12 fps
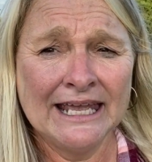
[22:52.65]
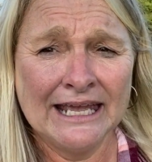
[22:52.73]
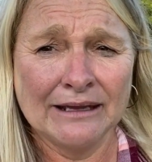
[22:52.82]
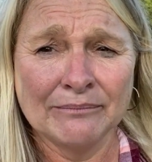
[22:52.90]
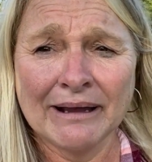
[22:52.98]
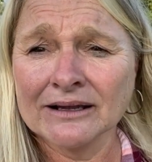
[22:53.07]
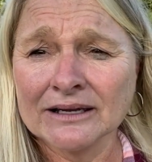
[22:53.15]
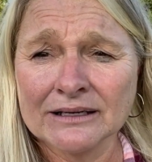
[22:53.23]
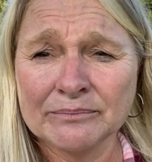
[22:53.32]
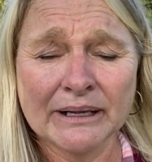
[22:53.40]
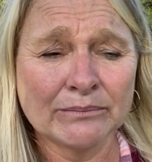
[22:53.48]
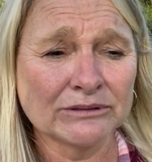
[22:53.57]
Am I going to
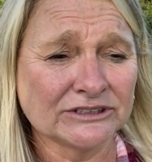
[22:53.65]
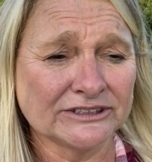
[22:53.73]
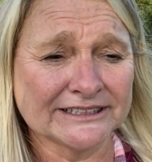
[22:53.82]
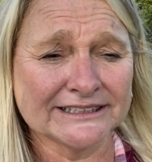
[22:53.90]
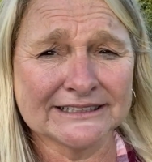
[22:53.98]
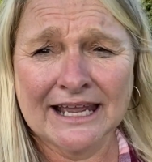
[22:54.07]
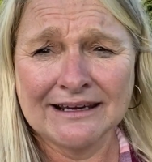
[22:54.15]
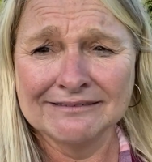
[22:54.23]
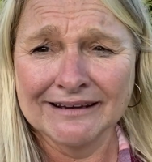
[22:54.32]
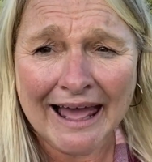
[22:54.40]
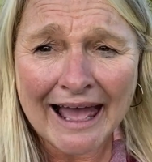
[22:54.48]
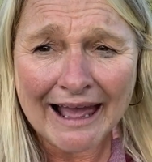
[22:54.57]
be able to sustain
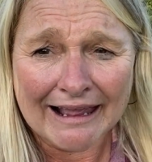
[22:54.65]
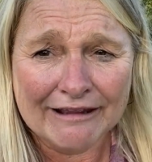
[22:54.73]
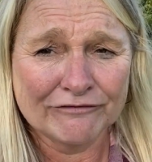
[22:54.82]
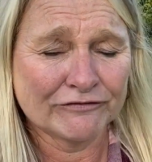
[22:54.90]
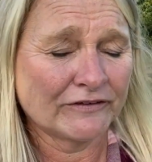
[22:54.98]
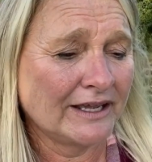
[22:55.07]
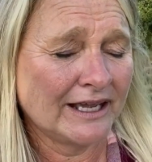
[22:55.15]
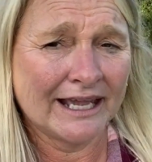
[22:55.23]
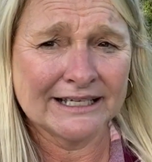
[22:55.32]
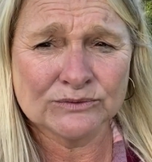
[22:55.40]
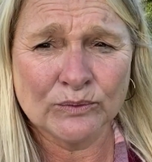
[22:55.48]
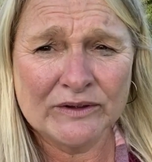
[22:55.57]
life
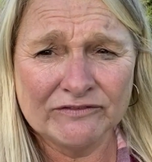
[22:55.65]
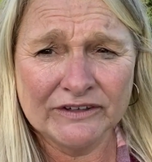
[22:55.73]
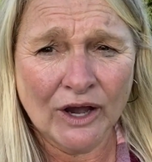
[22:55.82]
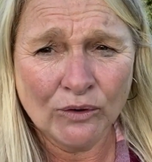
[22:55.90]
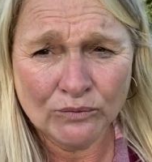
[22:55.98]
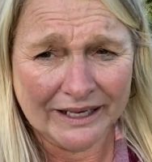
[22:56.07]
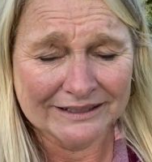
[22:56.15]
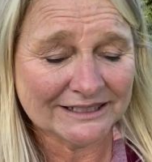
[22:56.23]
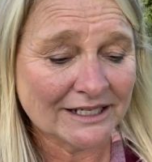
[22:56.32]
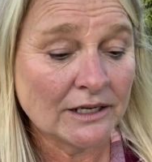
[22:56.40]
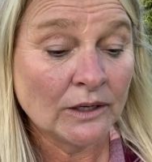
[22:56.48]
as we've known it?